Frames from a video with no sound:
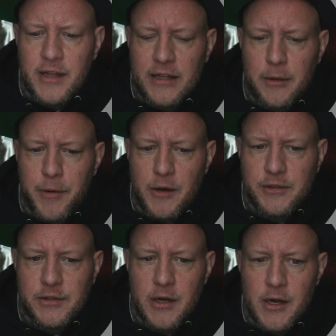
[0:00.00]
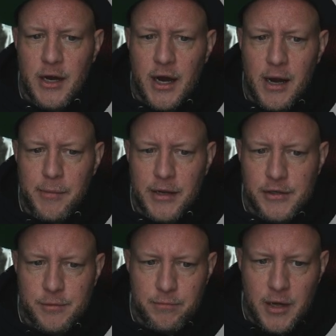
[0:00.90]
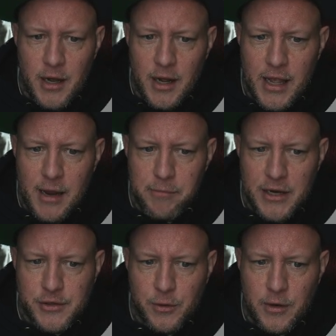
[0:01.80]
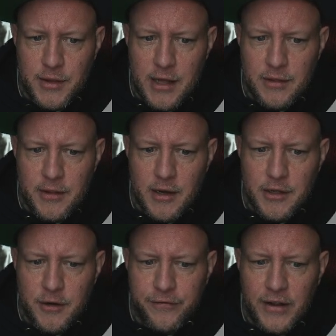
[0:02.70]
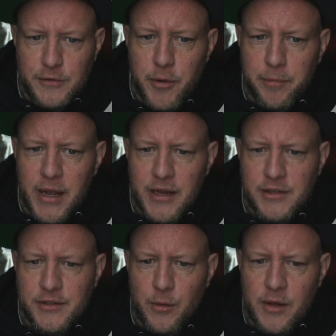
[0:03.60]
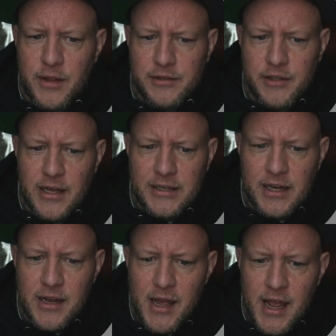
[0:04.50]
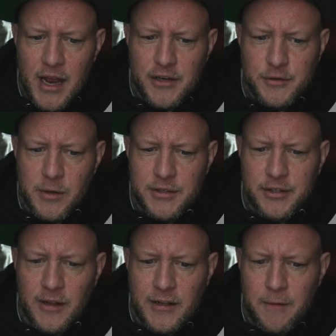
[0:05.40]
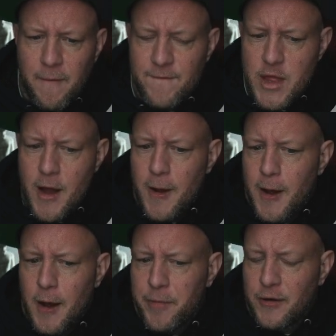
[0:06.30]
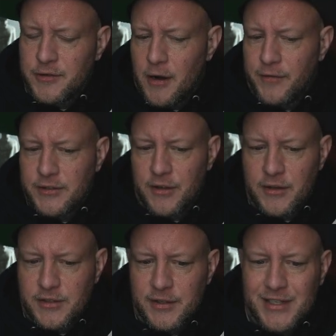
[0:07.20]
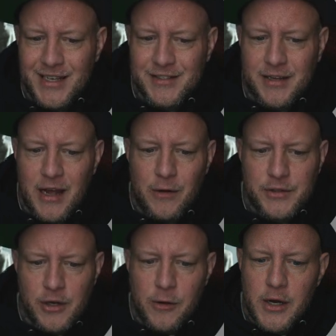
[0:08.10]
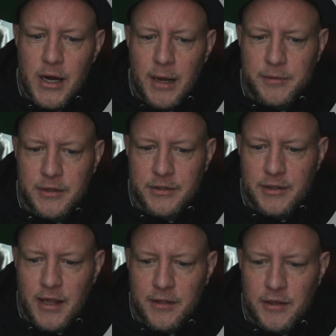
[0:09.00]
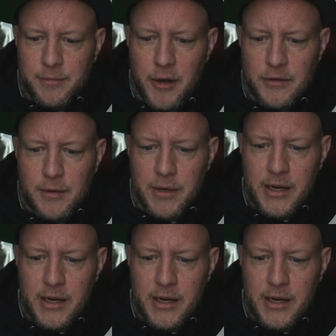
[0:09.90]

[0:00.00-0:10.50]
the post, and just again make sure that your Facebook page is the one that's selected, and you just want to select a post. So obviously this is a test account, so I'm just going to select this post. I'm going to hit